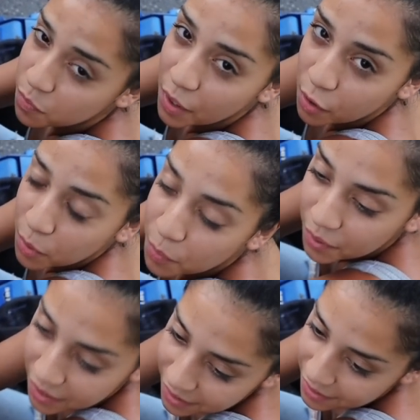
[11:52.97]
bearable,
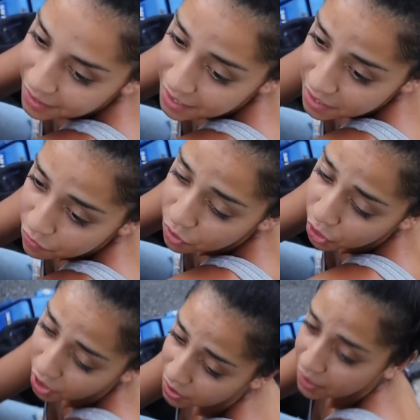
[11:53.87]
but this, if you
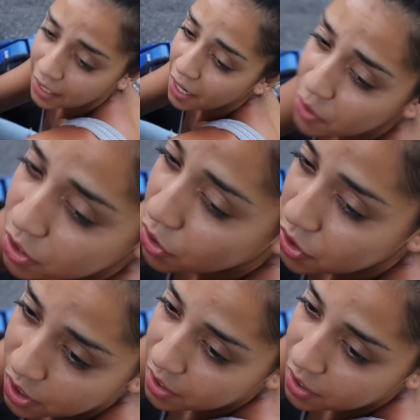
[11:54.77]
look at the clouds, it looks like